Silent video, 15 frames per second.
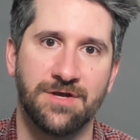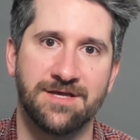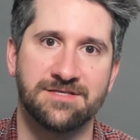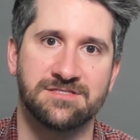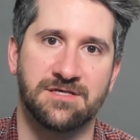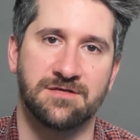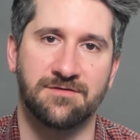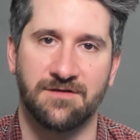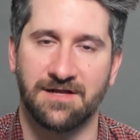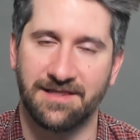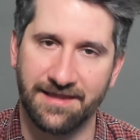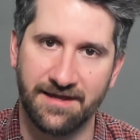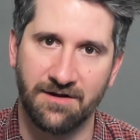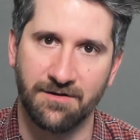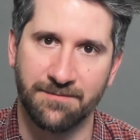is
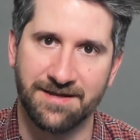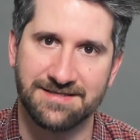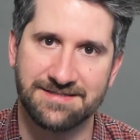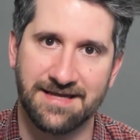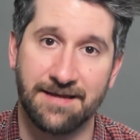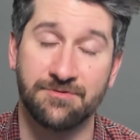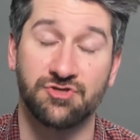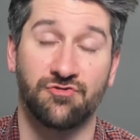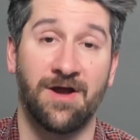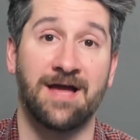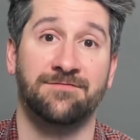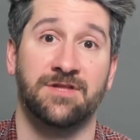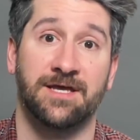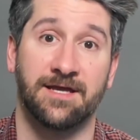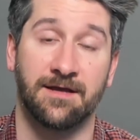clear because I'm
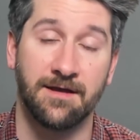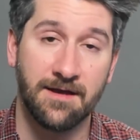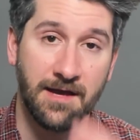traveling.